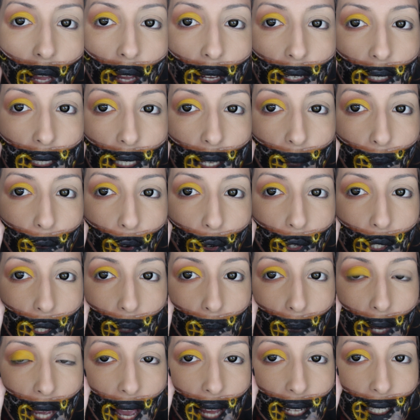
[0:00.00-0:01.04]
And I'm going
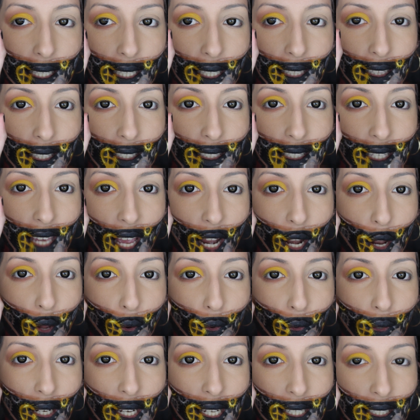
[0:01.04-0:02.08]
to be adding this
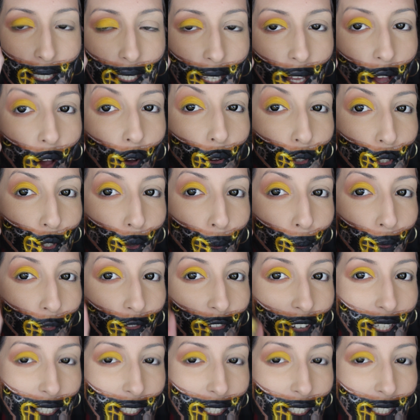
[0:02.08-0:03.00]
yellow glitter on top of